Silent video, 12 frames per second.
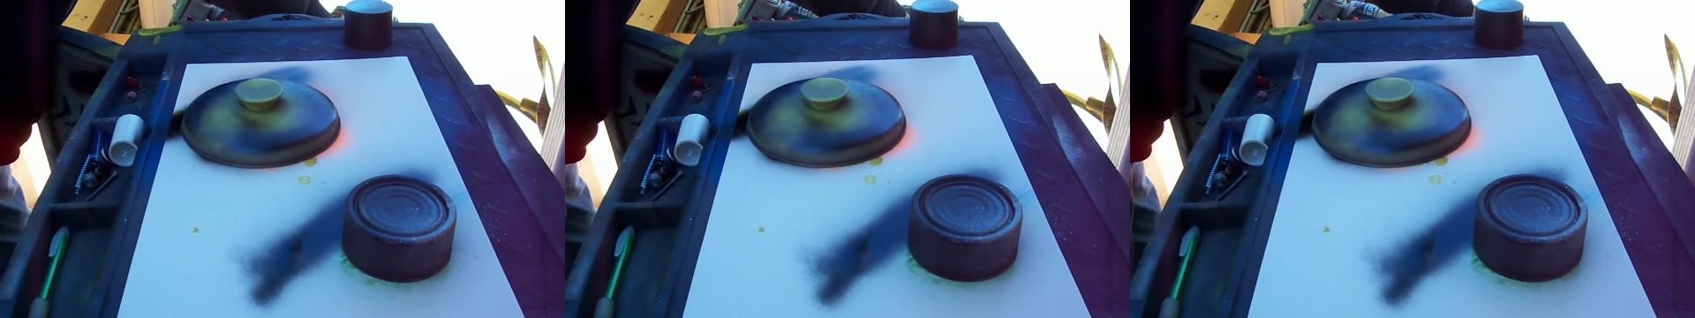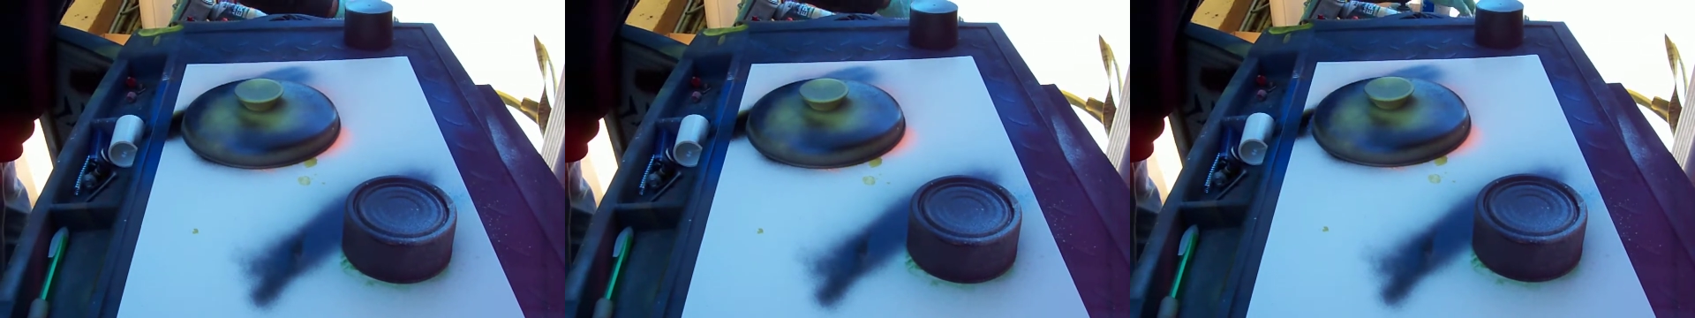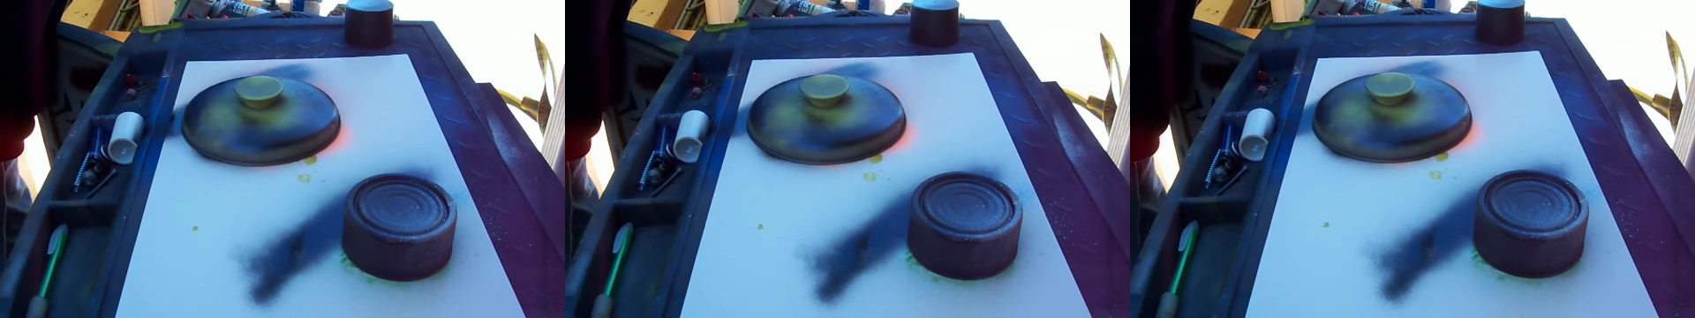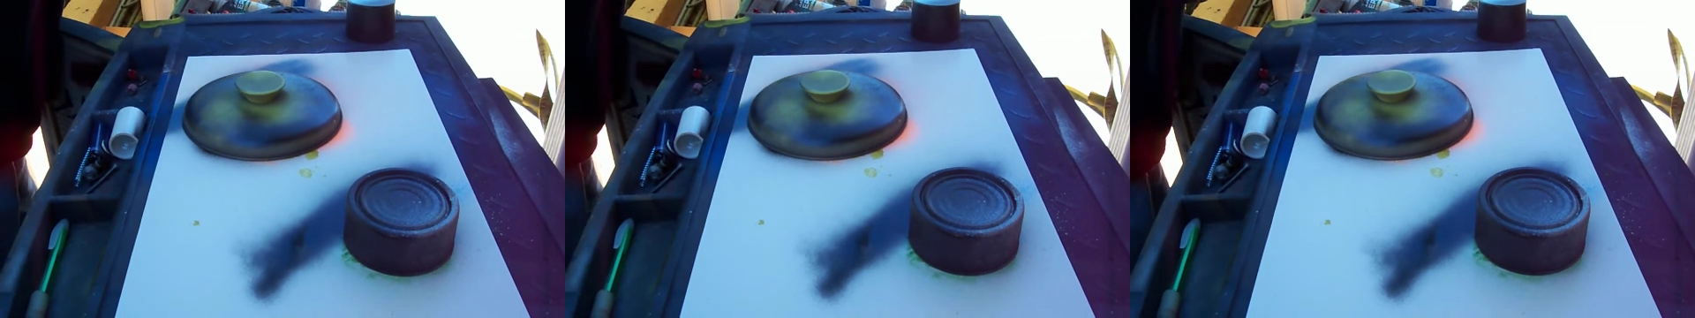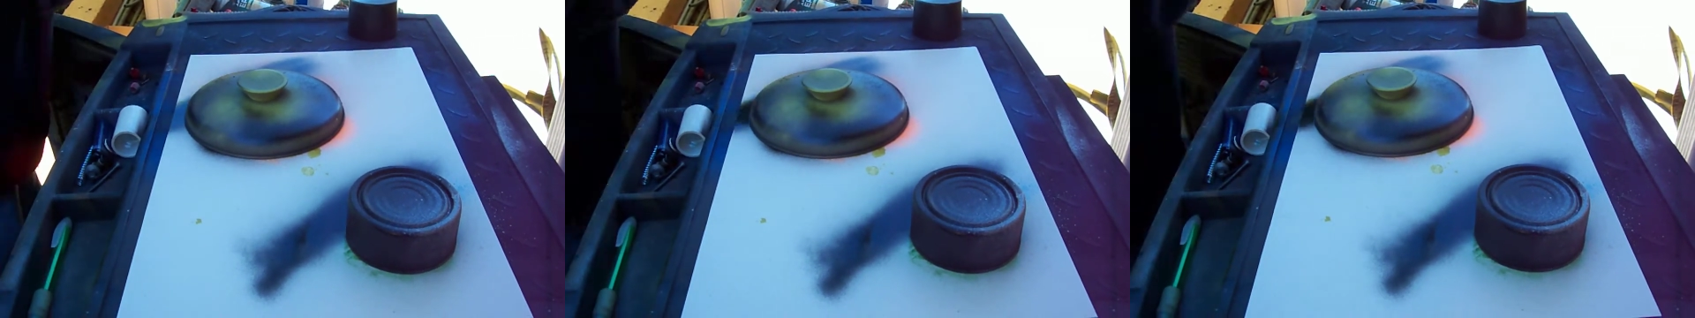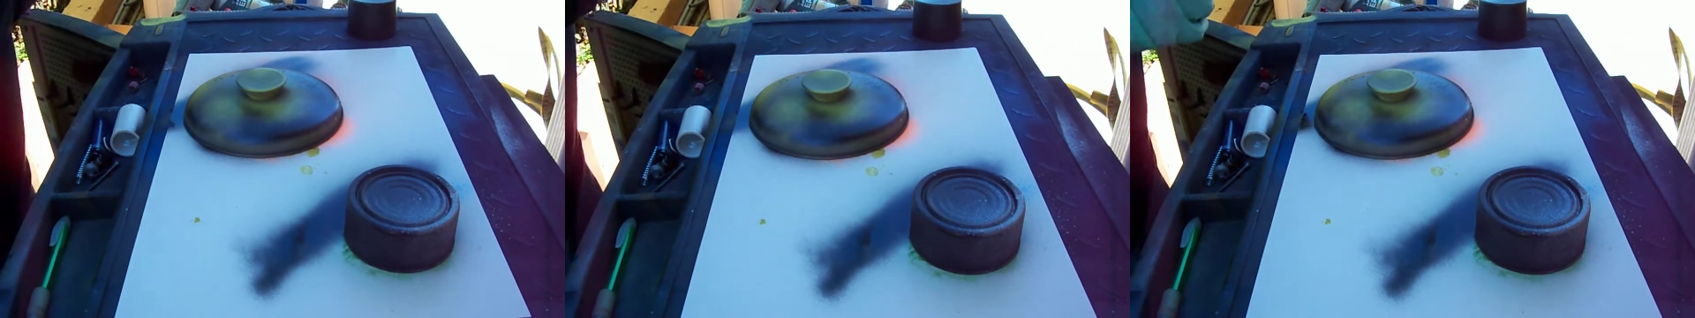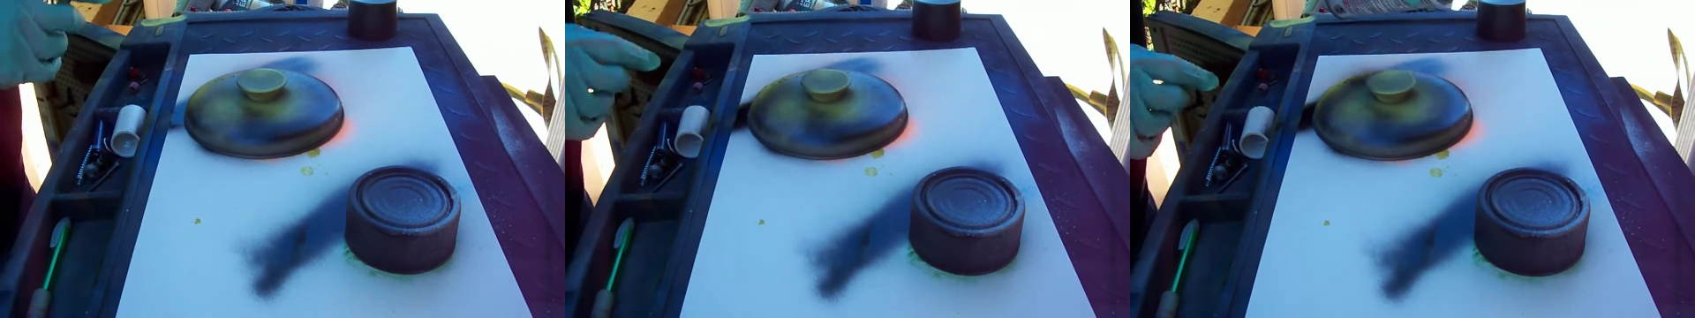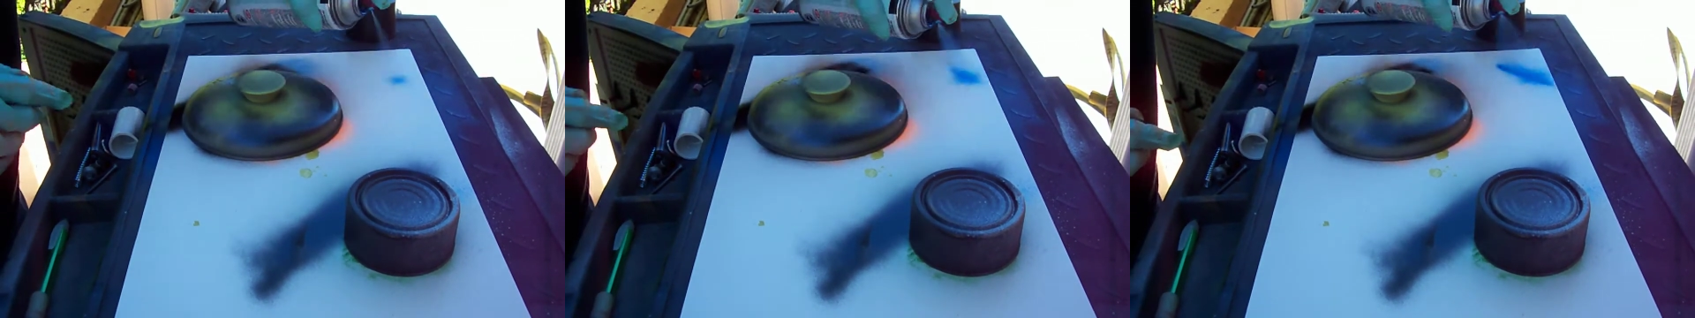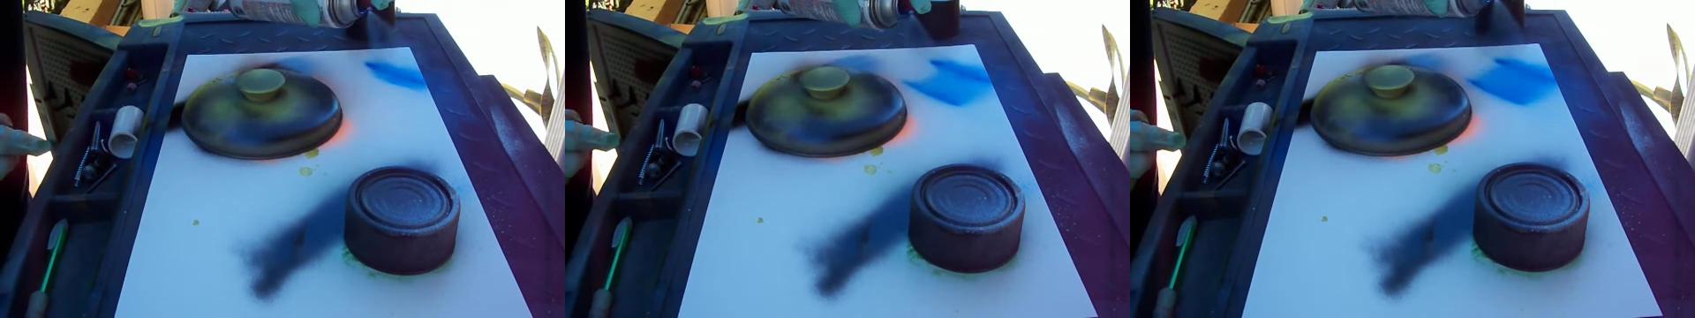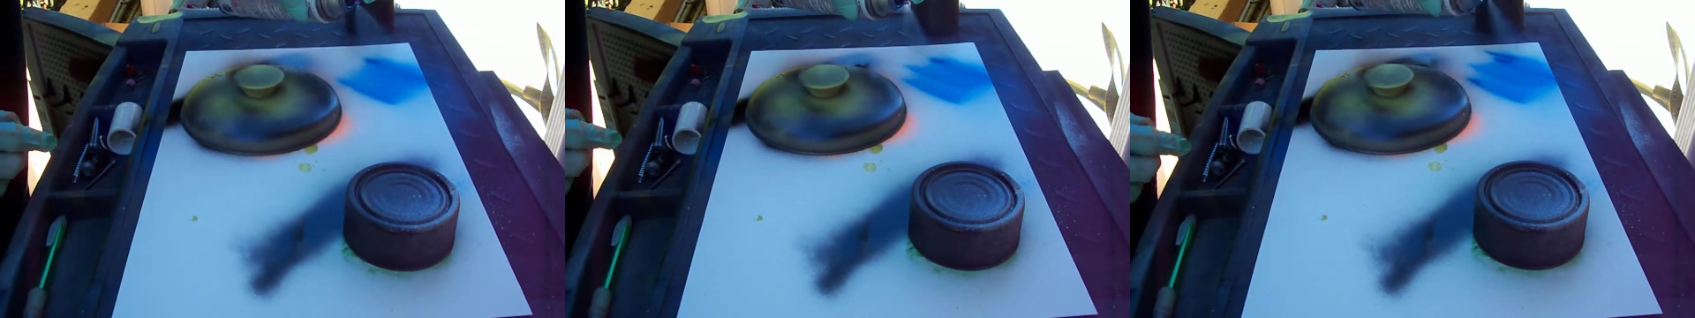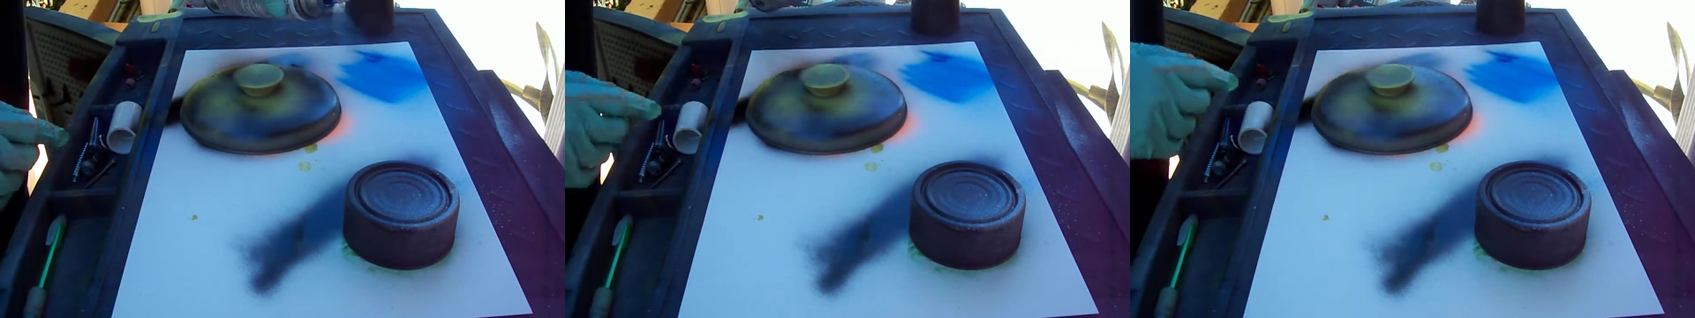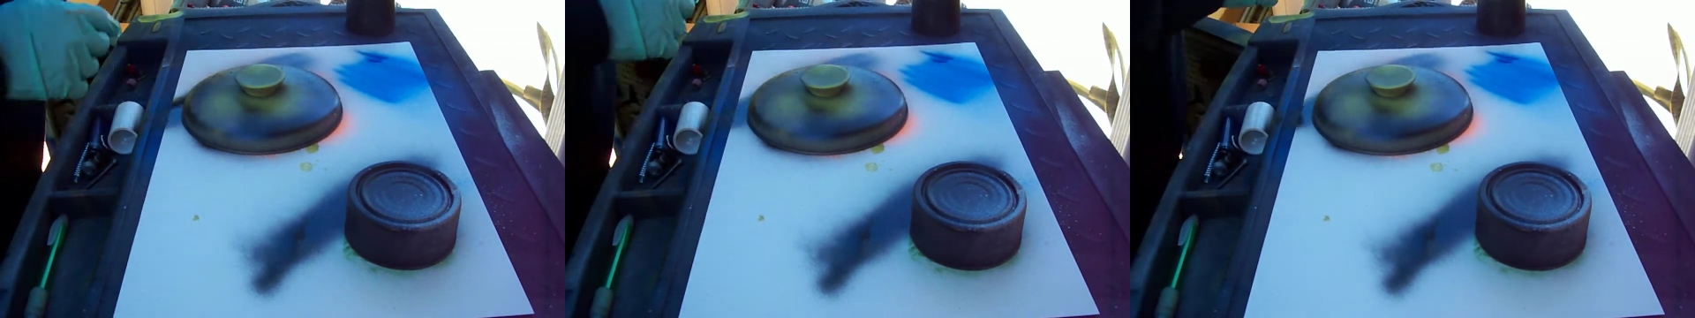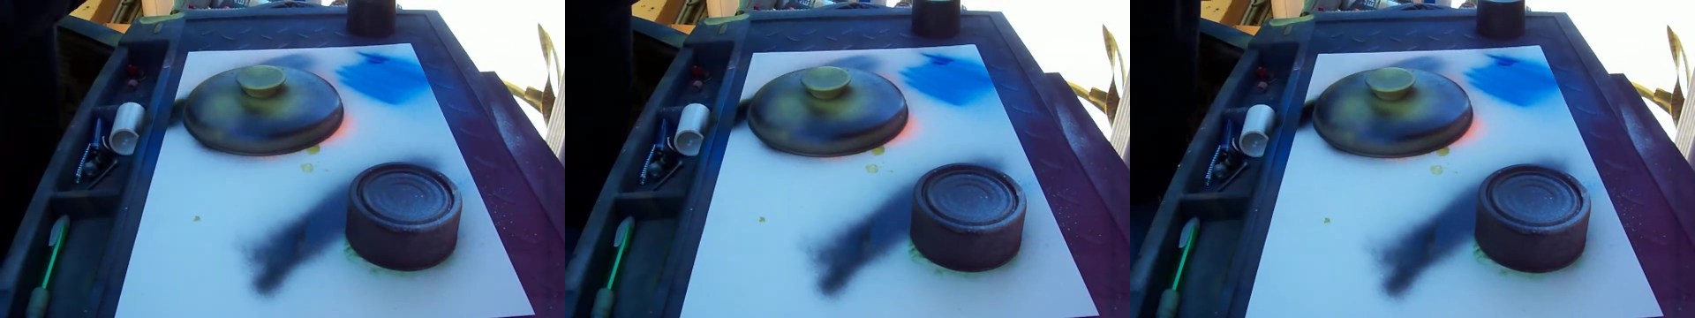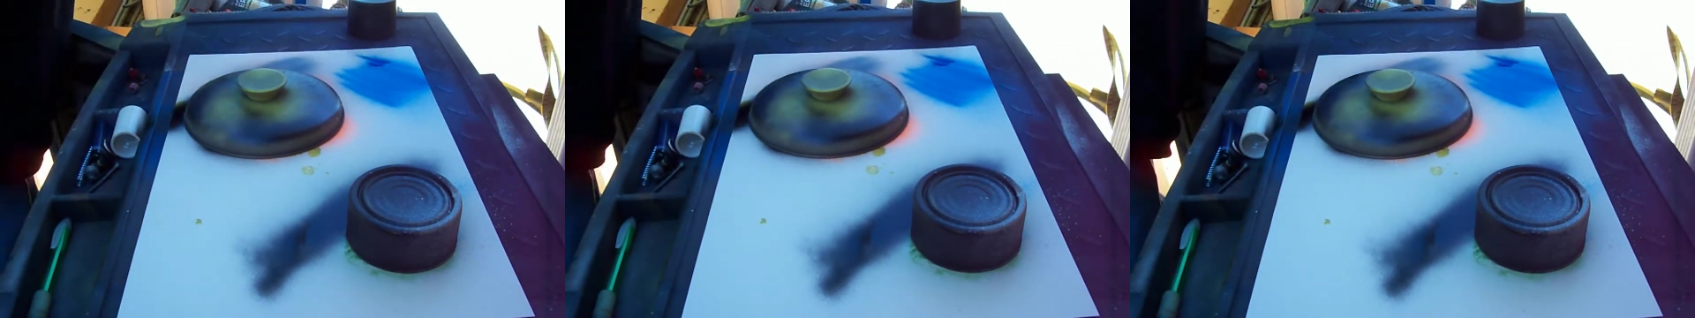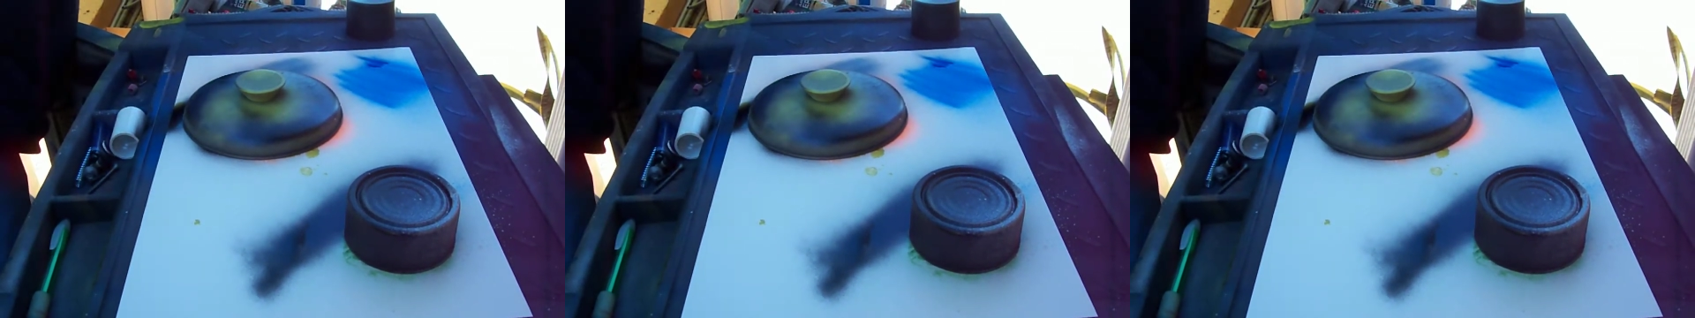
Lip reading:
(no speaker visible)